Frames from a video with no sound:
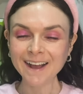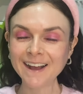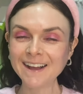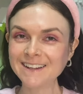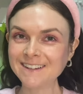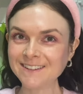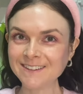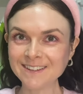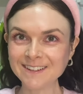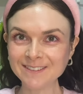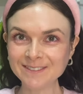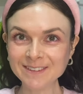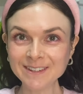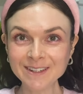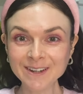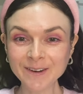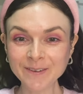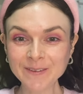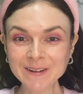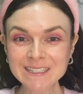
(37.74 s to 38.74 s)
I don't even
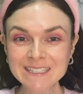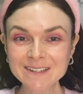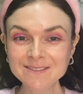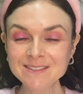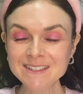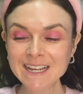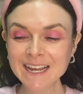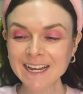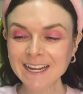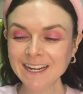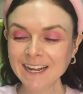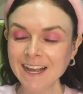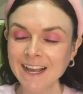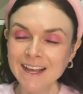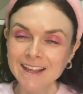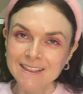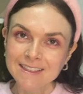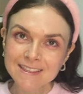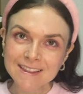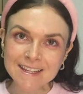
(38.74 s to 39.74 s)
know what I'm saying.
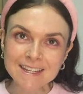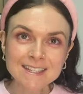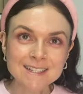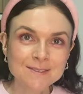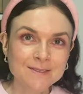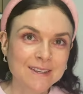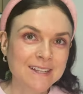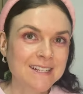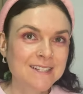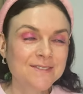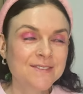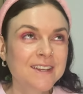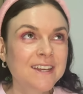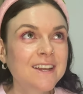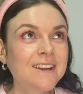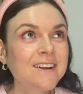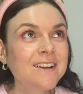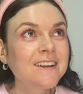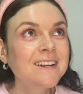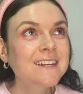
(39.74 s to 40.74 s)
This week's
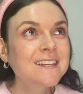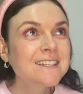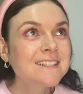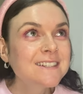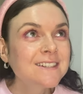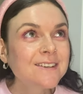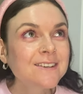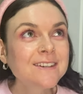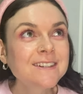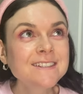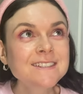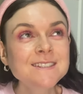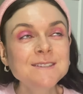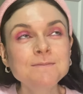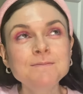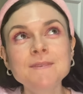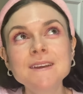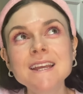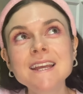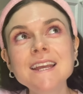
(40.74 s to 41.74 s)
video is going to
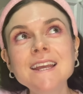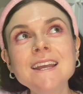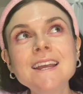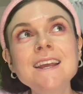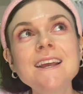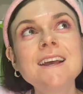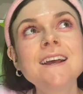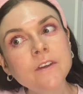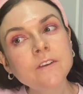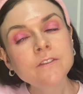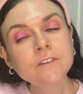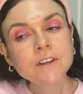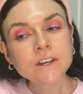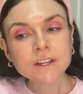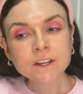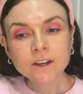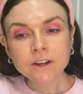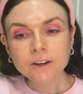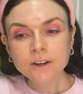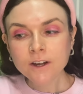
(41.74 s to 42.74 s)
be a
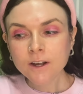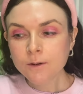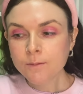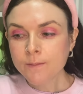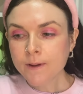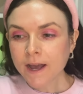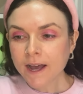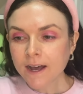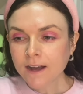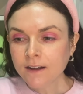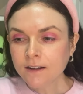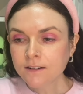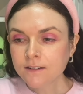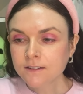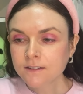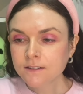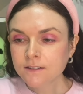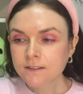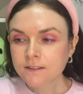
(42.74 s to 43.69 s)
video about